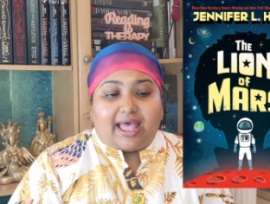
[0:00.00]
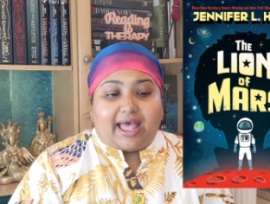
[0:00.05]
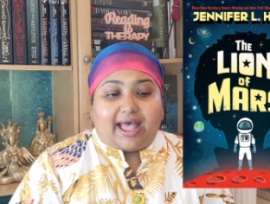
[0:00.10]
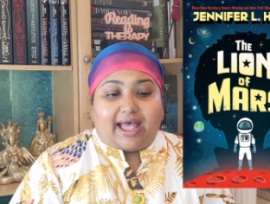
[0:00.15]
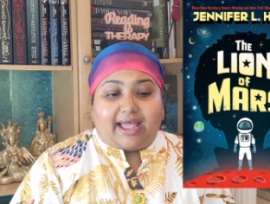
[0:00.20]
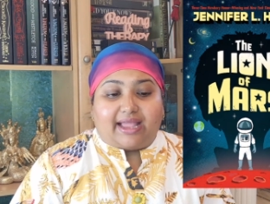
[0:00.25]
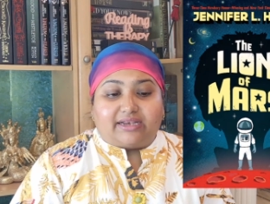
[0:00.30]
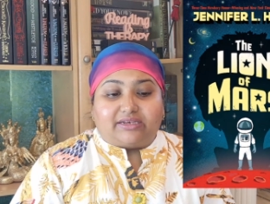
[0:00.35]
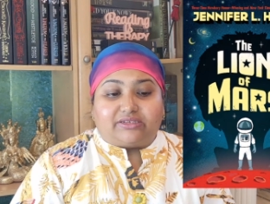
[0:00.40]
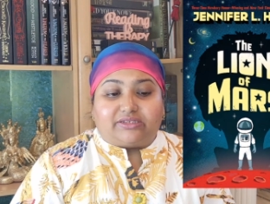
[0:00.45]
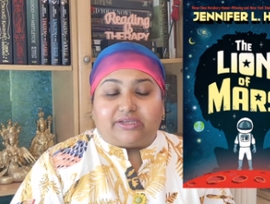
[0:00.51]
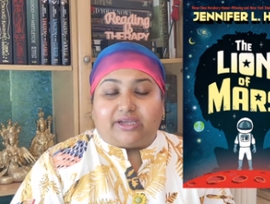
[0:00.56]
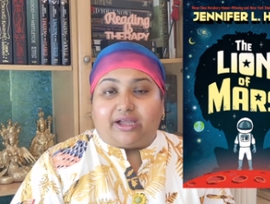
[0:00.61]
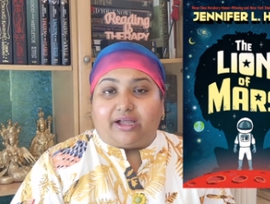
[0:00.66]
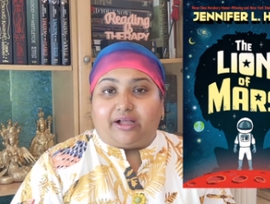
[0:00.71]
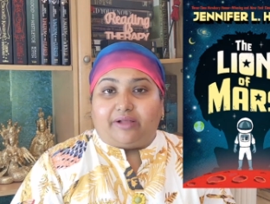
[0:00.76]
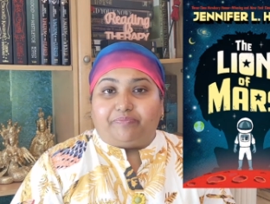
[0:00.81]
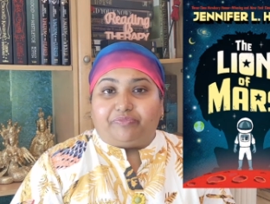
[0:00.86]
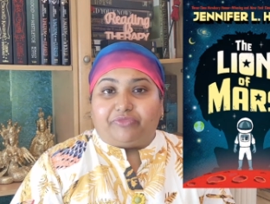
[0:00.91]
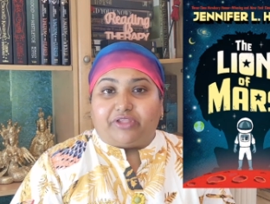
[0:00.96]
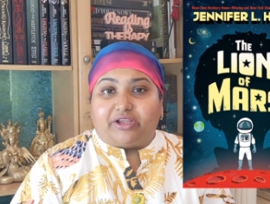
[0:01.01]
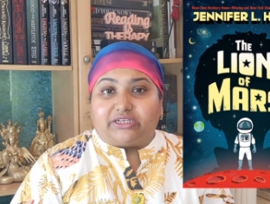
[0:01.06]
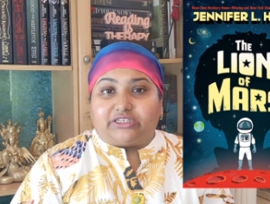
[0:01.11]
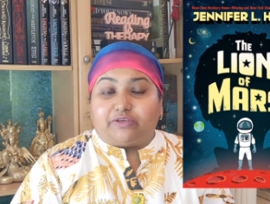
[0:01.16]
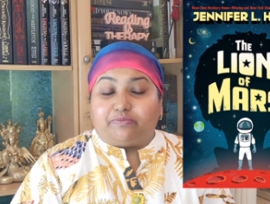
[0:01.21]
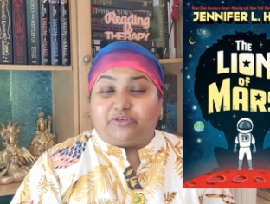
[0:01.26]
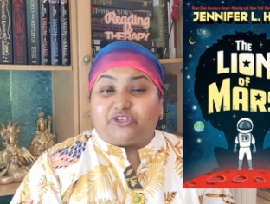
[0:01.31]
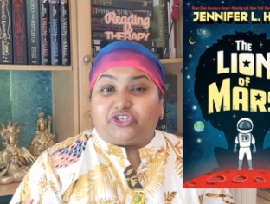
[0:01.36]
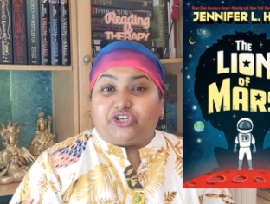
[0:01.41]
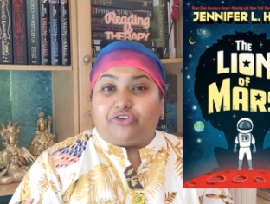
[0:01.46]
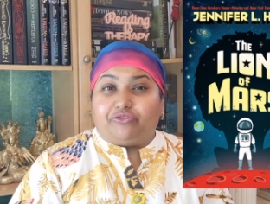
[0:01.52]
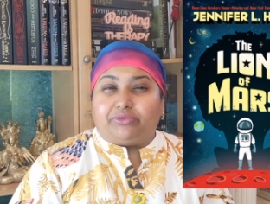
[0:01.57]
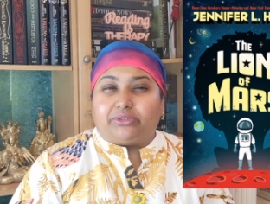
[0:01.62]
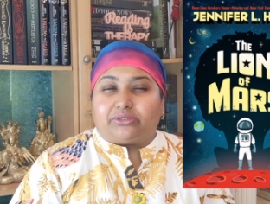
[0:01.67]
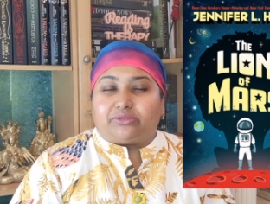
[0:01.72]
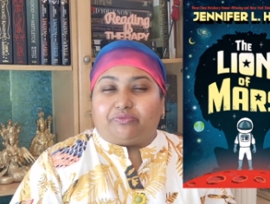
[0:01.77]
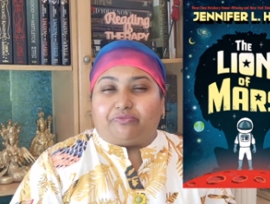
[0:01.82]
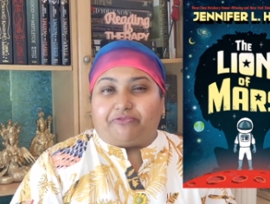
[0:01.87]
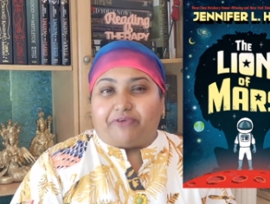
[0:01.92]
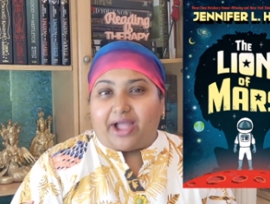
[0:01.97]
and there's a
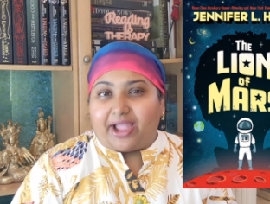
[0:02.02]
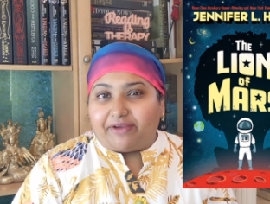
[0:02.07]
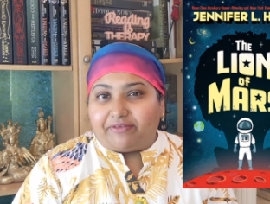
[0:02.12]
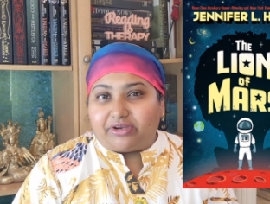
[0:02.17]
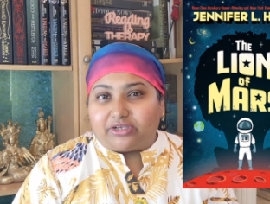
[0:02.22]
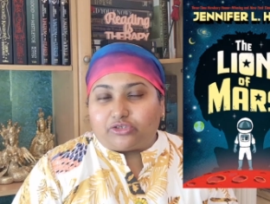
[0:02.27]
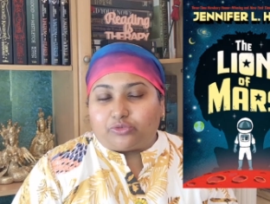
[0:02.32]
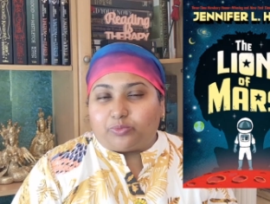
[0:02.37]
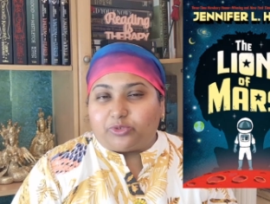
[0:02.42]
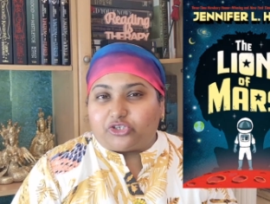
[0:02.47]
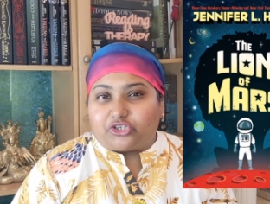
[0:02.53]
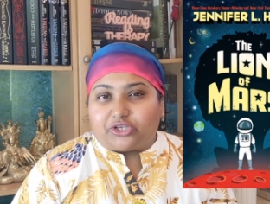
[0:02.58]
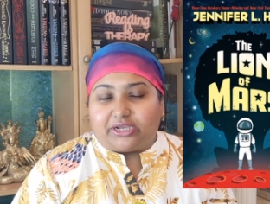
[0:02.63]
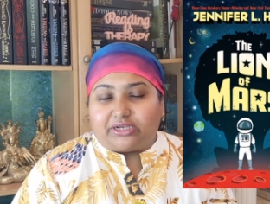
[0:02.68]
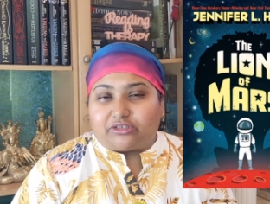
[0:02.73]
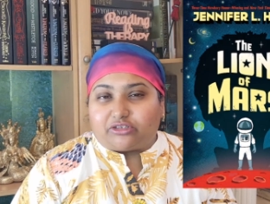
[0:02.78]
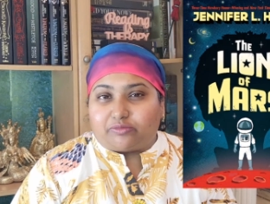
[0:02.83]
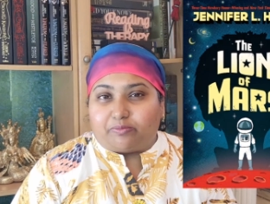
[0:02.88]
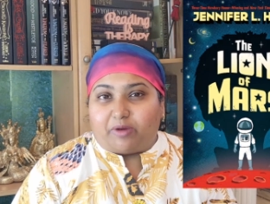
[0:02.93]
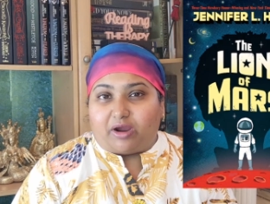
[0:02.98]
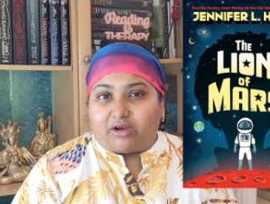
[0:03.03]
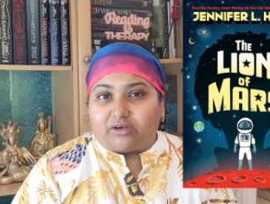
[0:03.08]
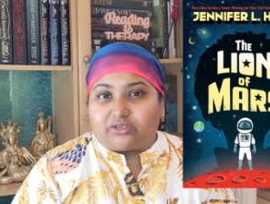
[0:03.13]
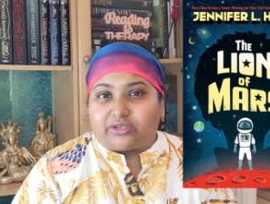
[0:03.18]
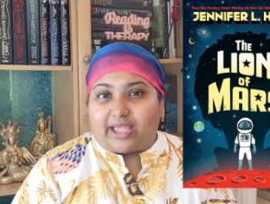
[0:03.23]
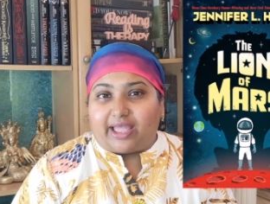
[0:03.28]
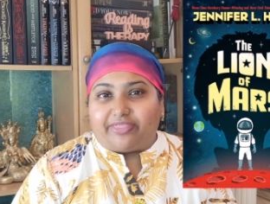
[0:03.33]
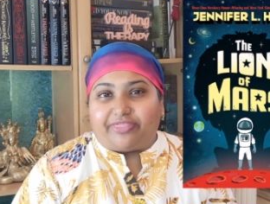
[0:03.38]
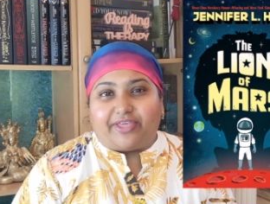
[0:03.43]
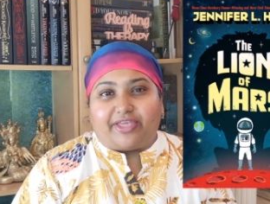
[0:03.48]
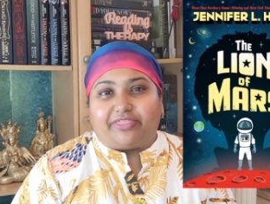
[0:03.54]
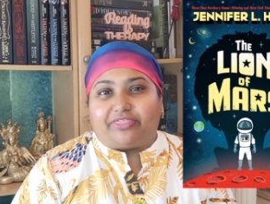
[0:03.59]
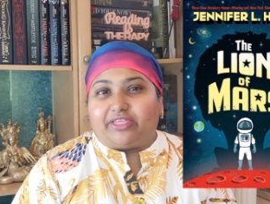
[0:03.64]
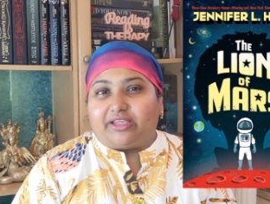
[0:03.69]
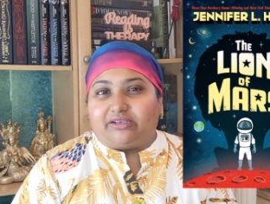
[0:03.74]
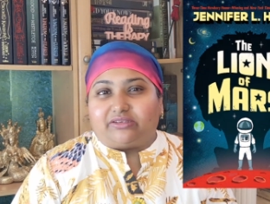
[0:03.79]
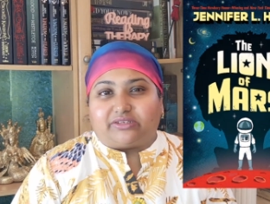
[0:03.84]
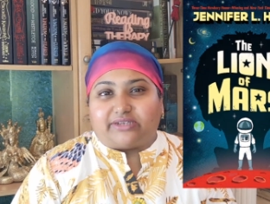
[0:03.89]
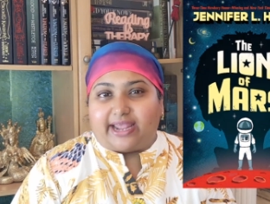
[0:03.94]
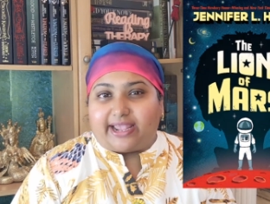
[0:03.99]
mysterious virus which hits Mars, and then
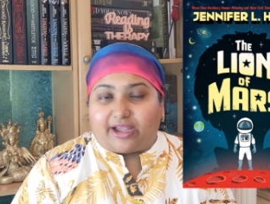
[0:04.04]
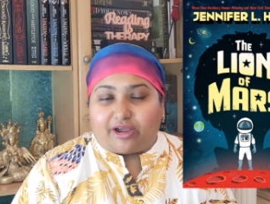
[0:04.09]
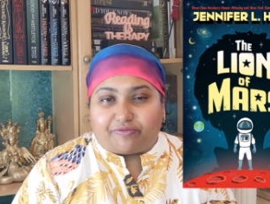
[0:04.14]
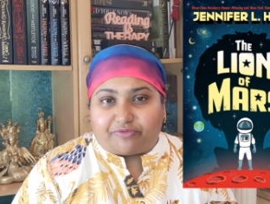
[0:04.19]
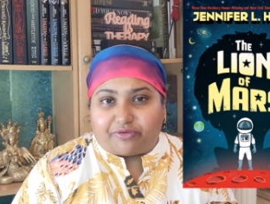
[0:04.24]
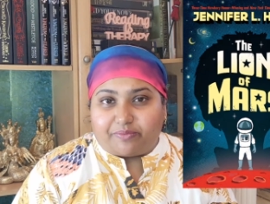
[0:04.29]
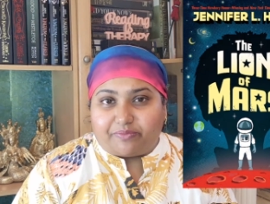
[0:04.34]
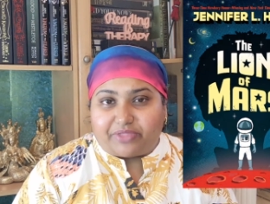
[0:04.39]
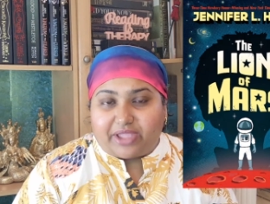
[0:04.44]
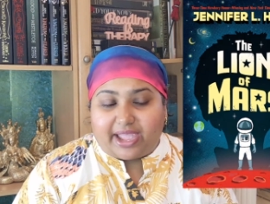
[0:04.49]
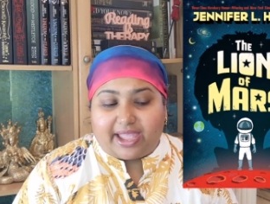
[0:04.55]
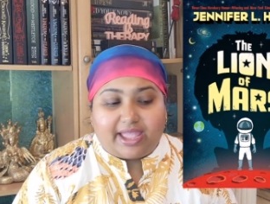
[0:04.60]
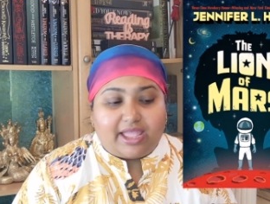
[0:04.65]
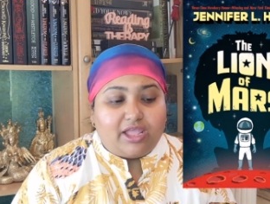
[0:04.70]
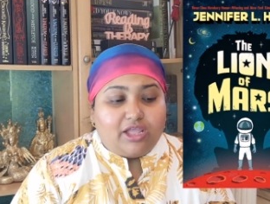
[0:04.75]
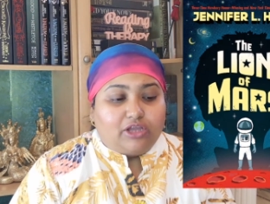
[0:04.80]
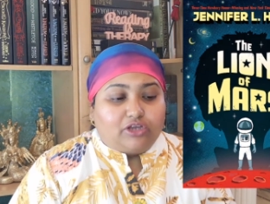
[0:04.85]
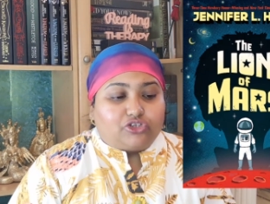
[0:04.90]
things take off from there.